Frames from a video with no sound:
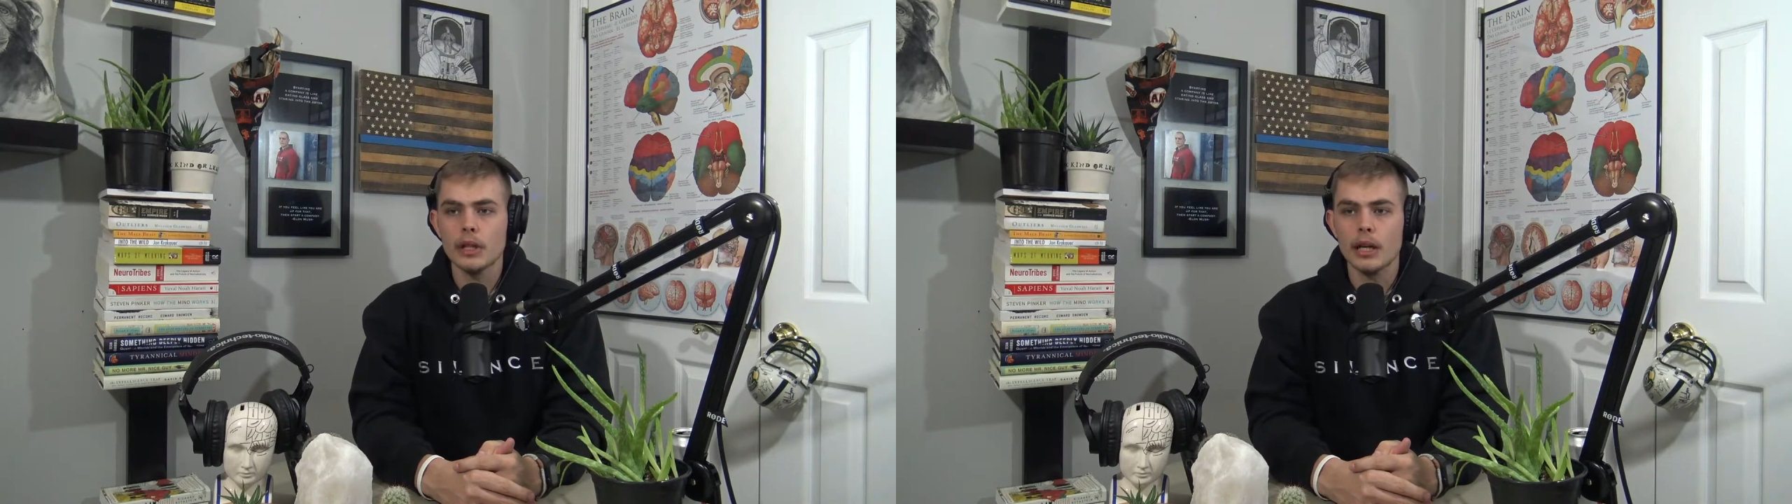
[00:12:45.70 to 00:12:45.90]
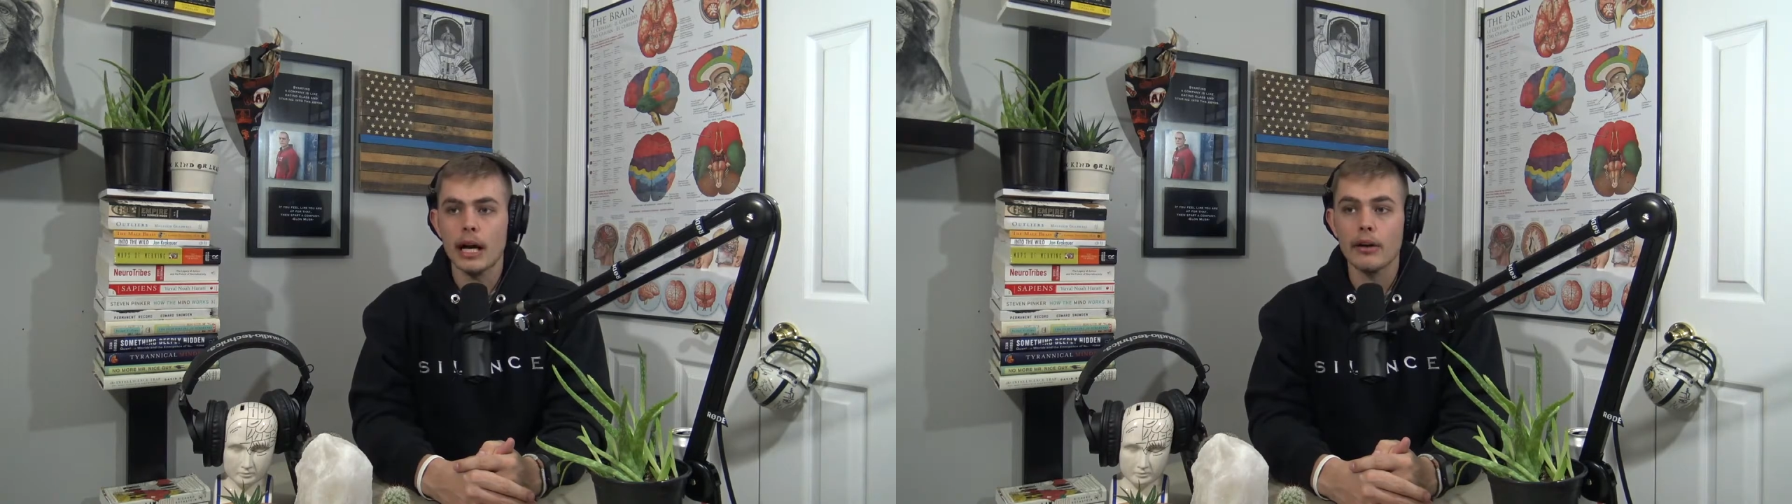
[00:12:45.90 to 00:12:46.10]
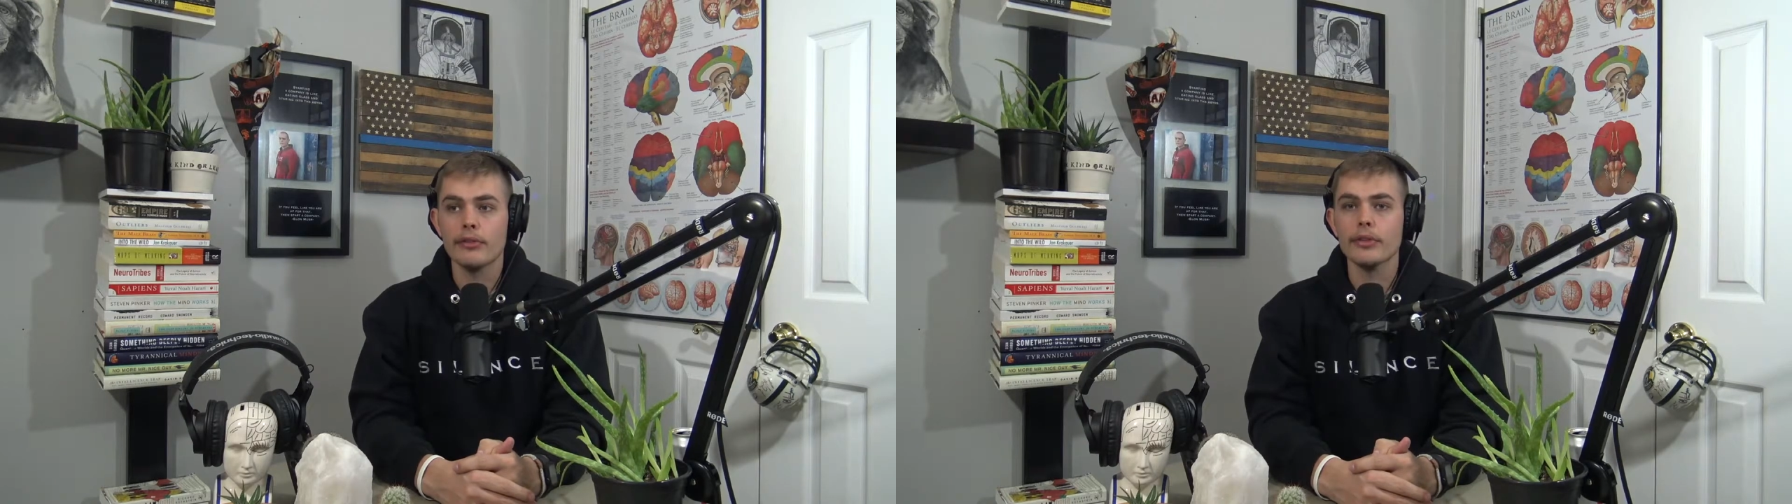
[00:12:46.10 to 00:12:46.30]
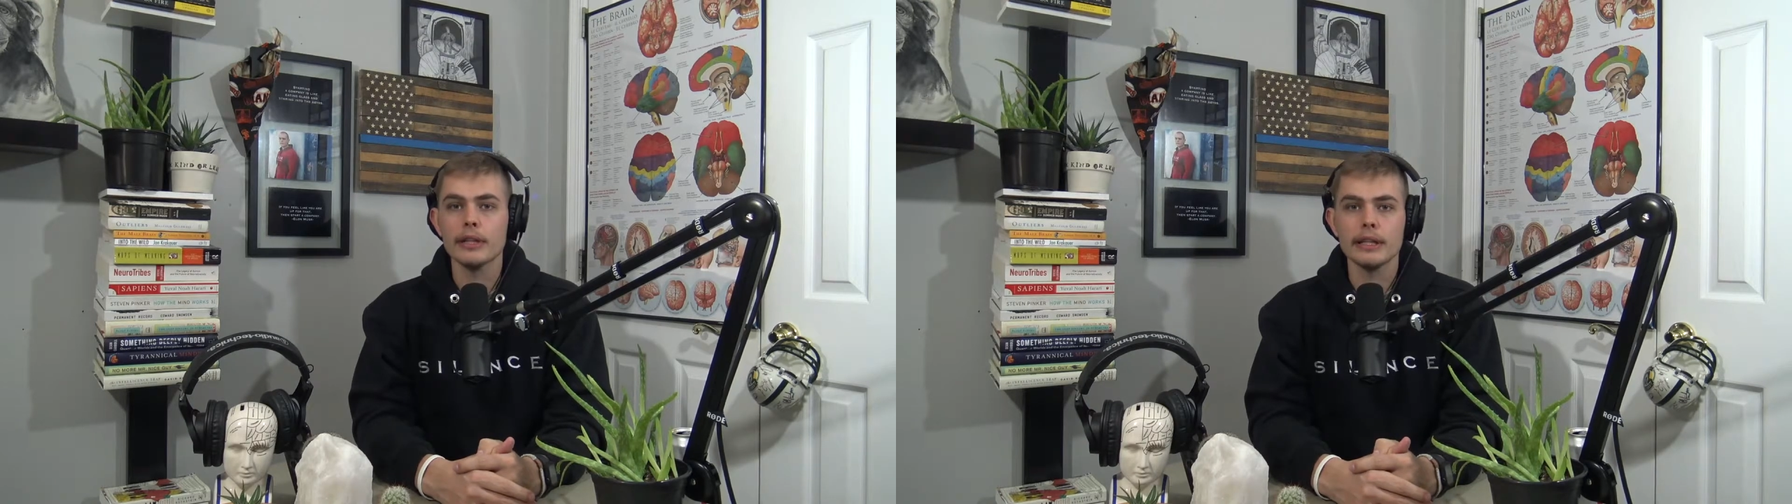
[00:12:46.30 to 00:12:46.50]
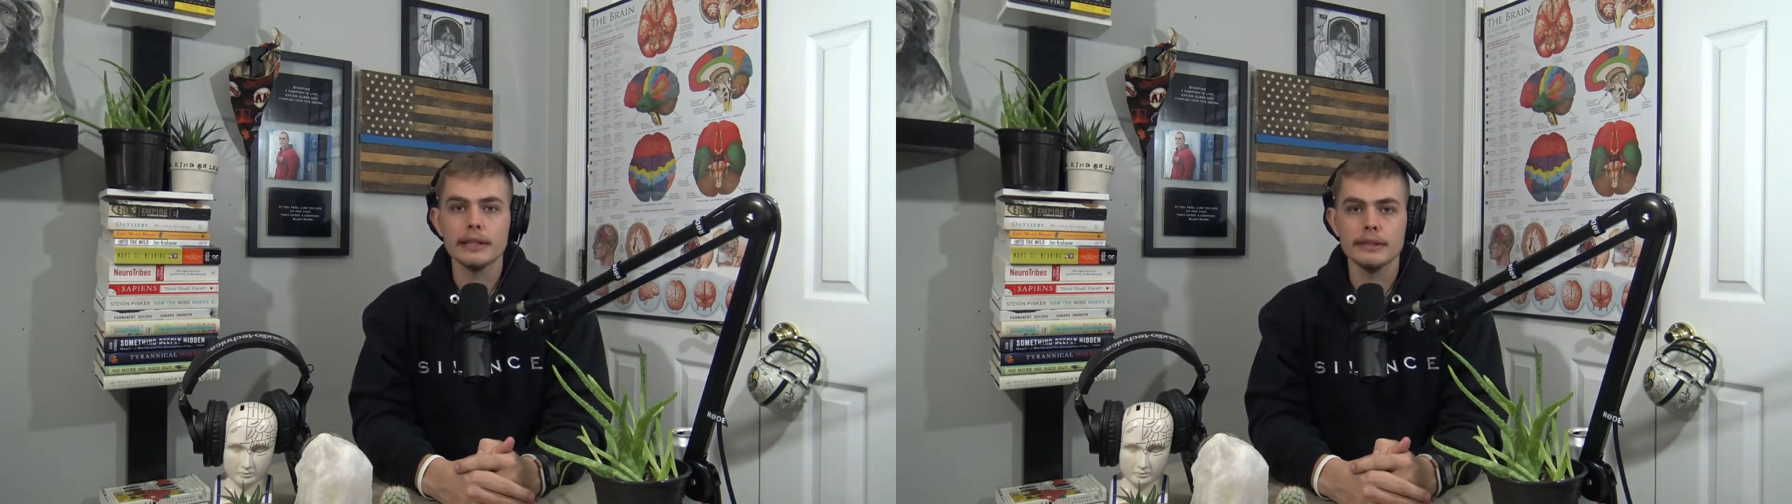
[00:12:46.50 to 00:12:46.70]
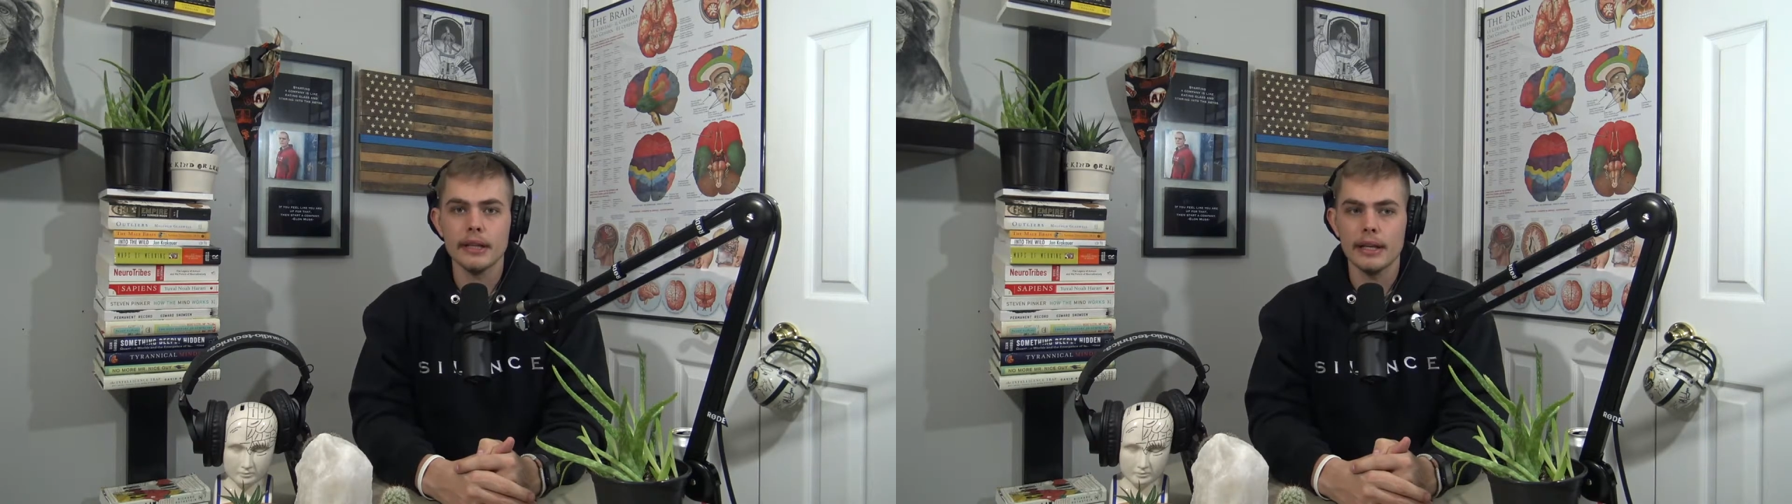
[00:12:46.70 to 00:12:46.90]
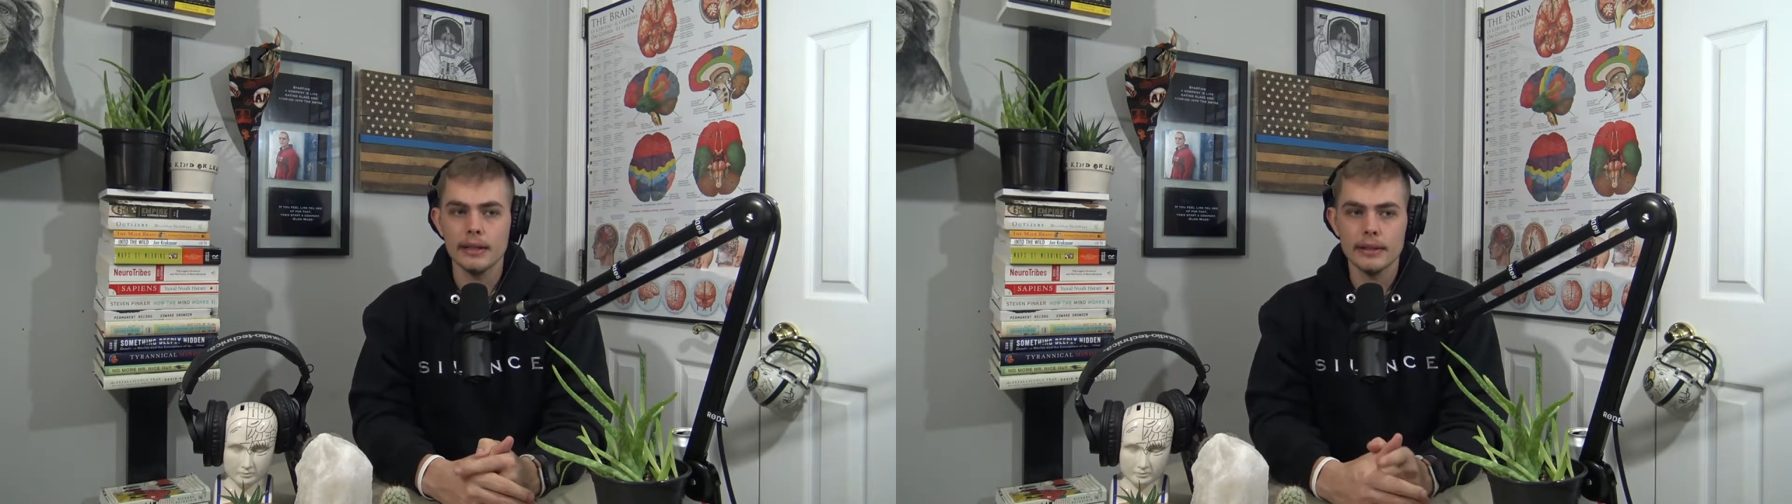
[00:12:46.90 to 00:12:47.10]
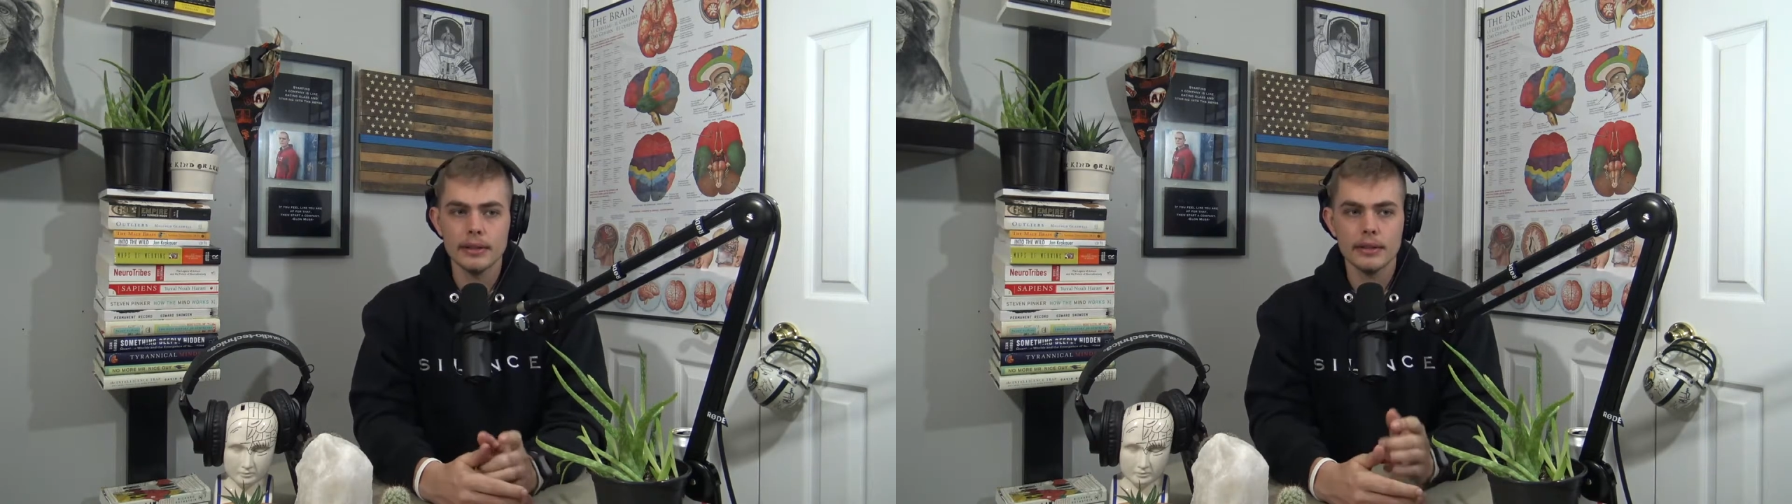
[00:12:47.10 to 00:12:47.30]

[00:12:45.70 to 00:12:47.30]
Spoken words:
Alpha Elite and